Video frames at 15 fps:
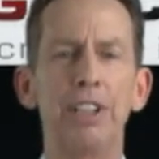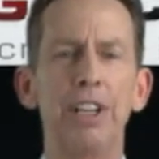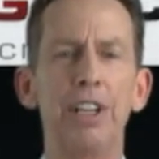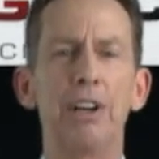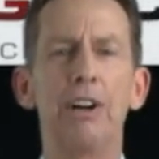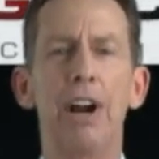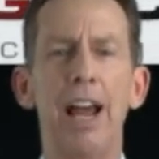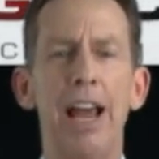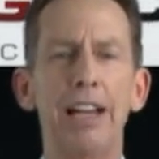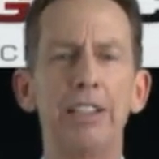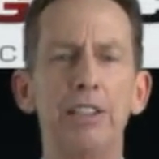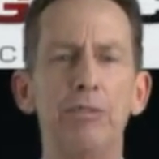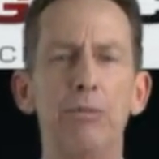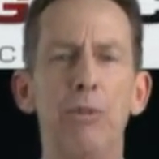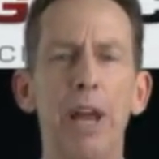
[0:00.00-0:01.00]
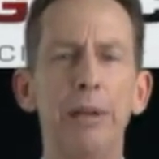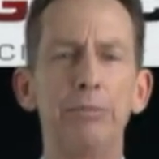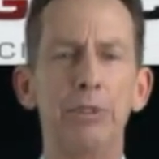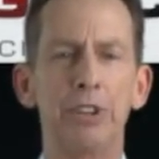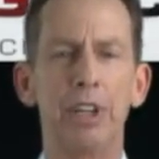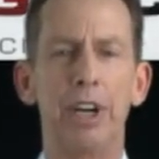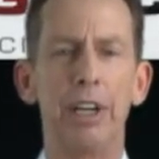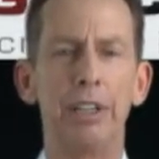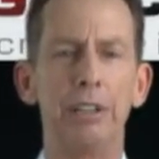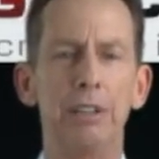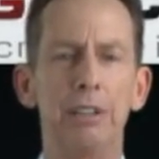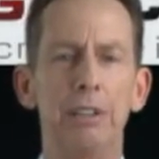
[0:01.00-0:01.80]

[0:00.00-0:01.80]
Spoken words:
interactive website.